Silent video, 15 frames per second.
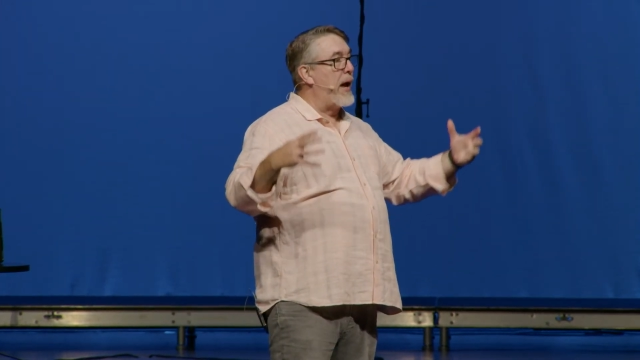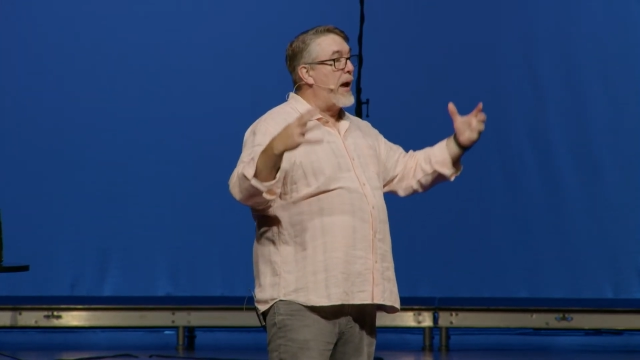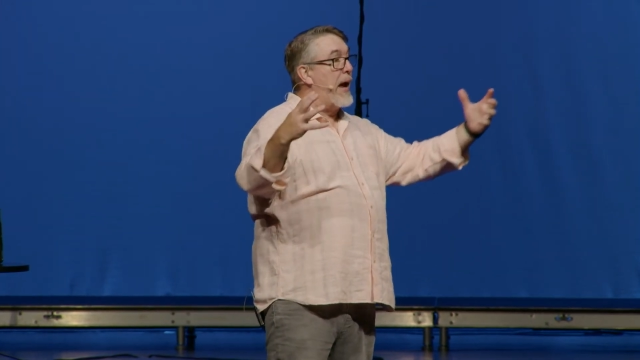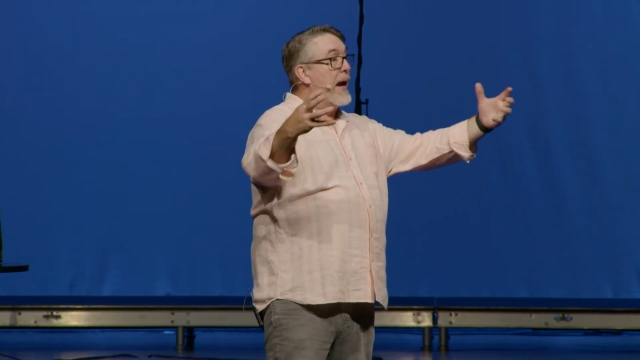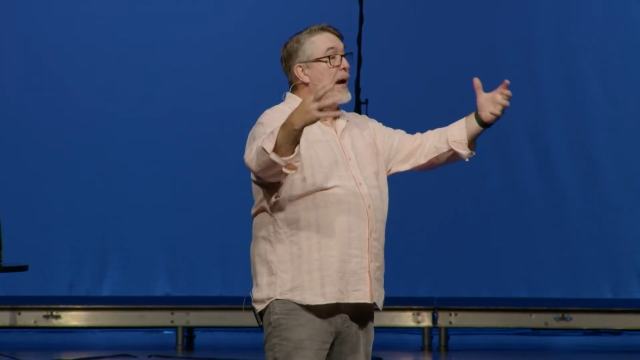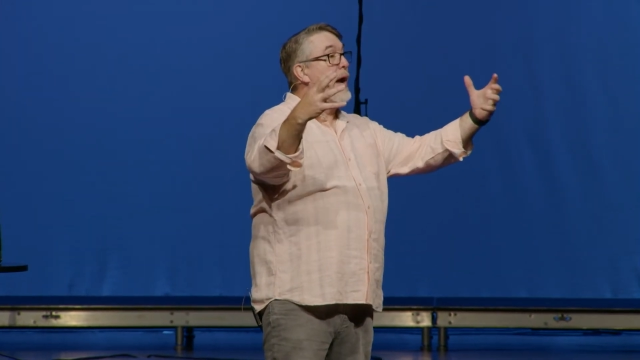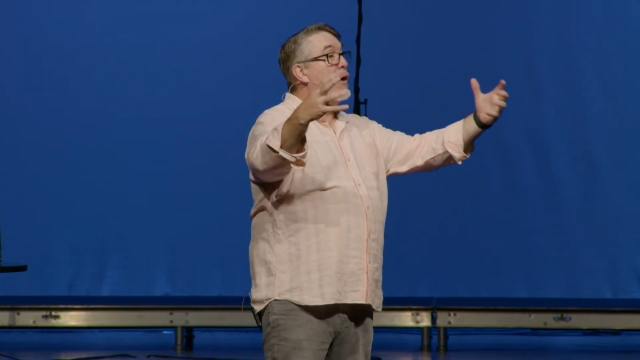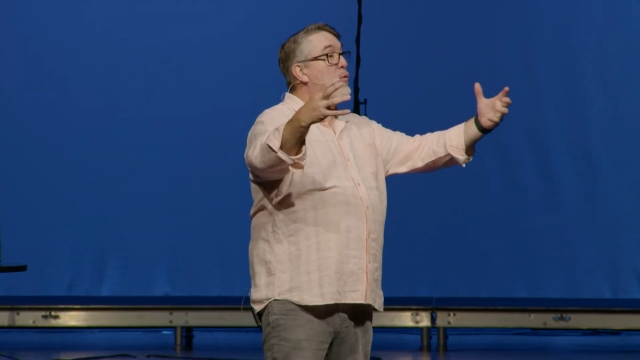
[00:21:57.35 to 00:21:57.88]

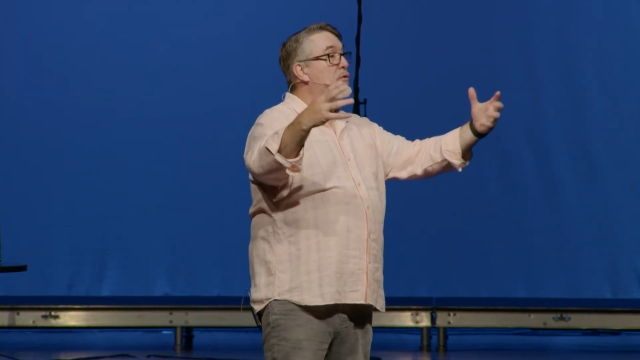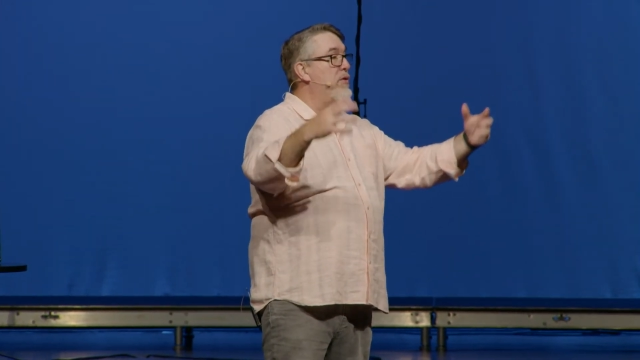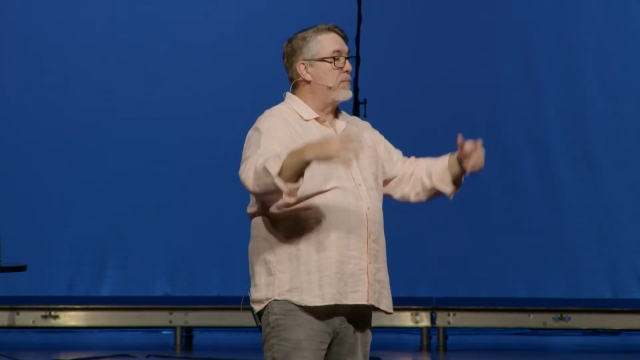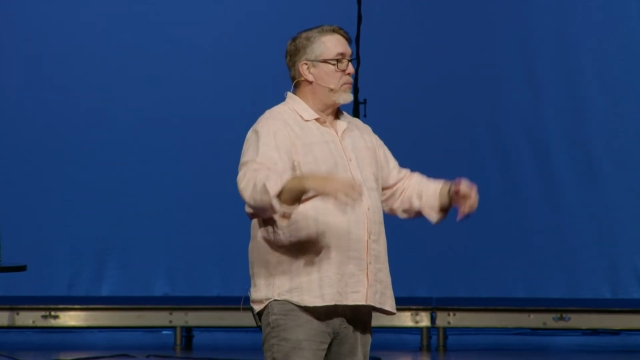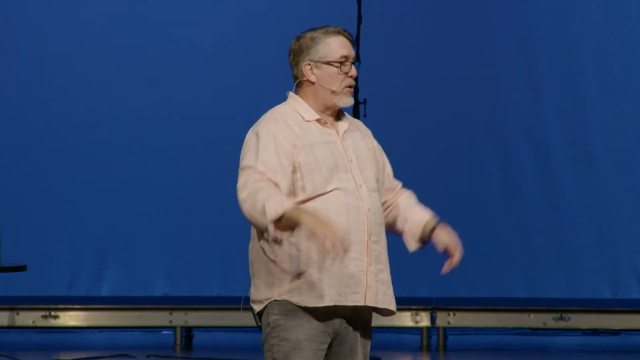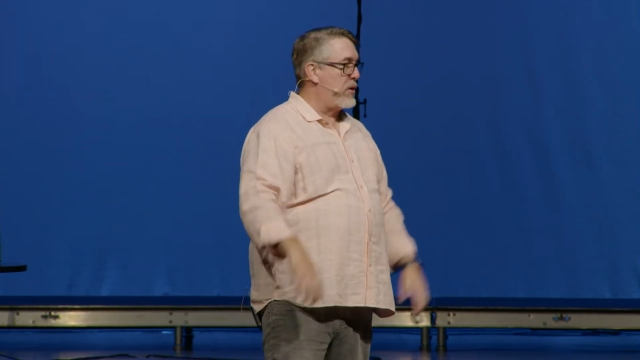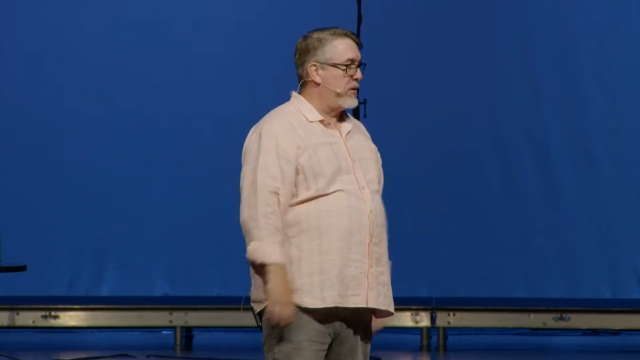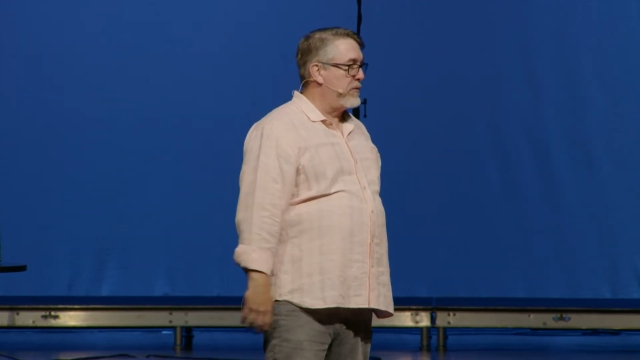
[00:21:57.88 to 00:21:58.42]
hang out with the
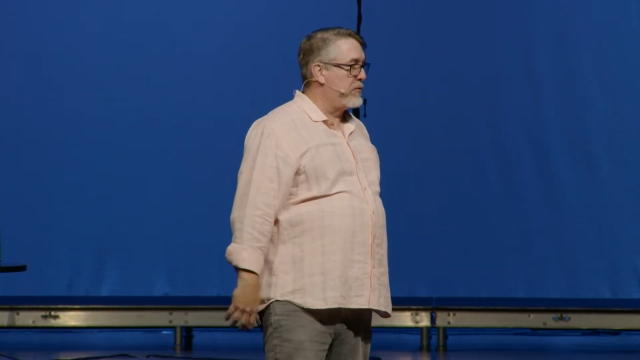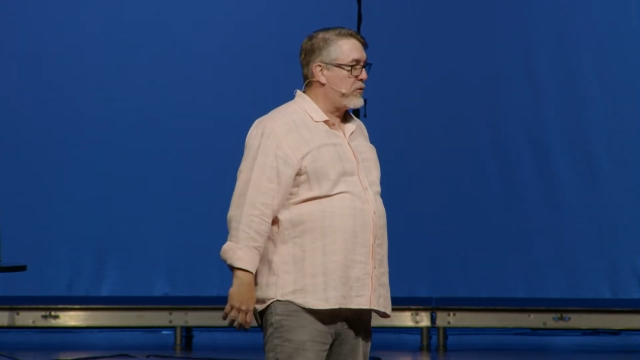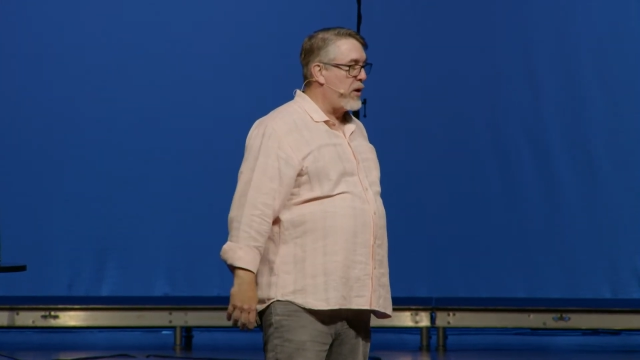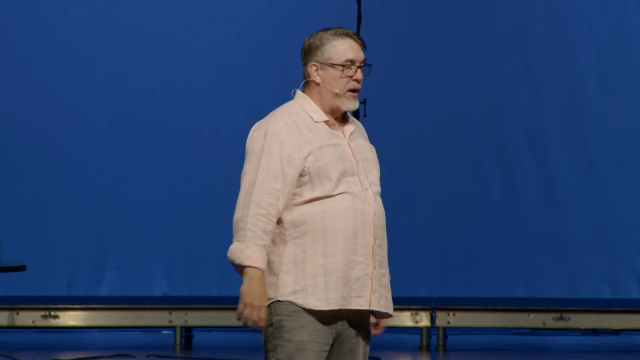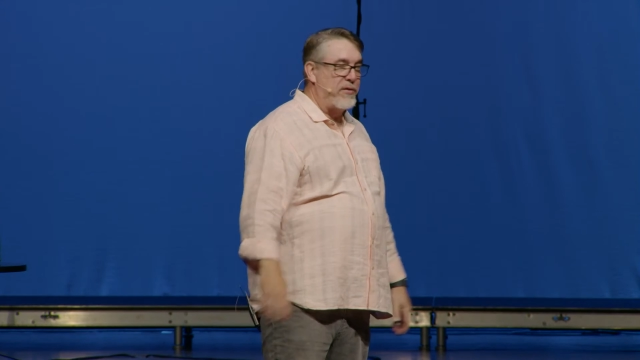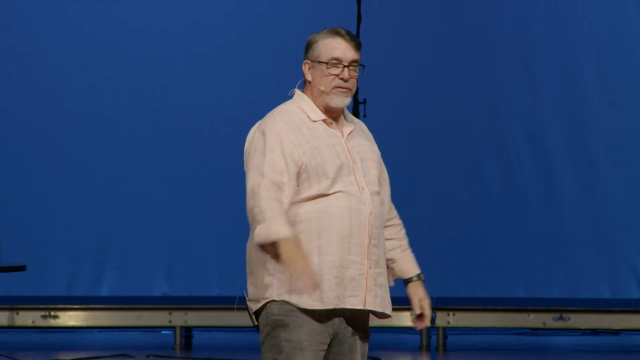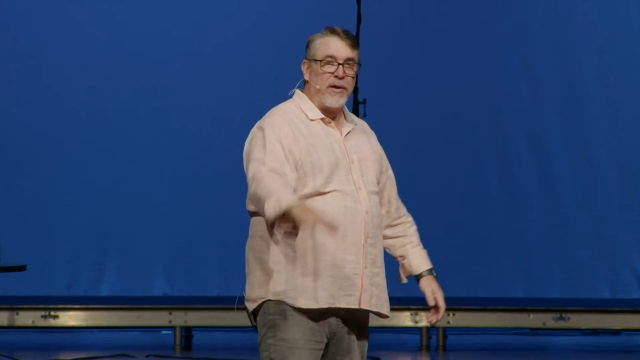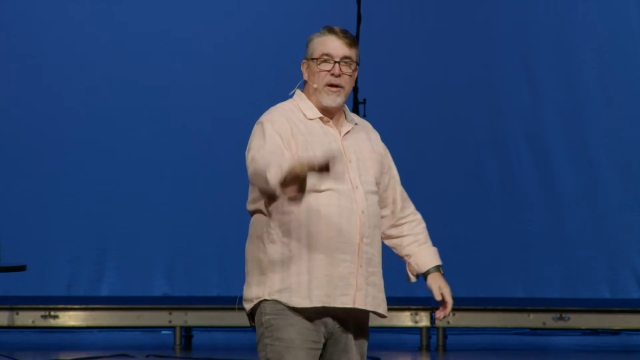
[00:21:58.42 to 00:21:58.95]
body of
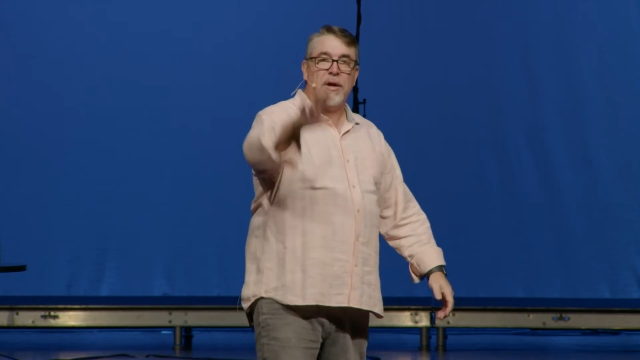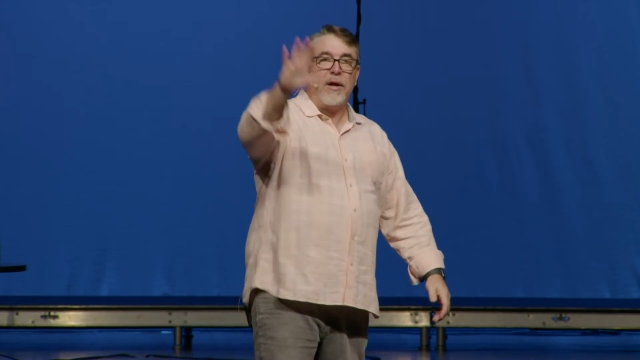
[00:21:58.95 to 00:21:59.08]
Christ.